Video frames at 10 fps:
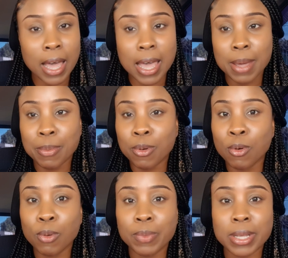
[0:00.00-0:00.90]
I
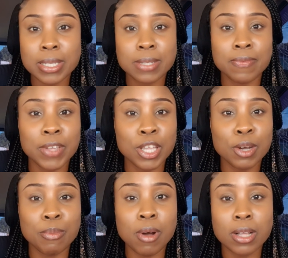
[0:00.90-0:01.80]
hope this
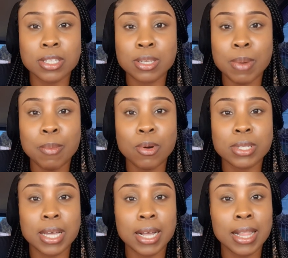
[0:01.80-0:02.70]
video brought some
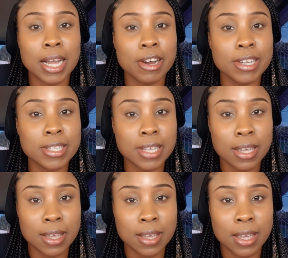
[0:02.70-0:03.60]
amount of clarity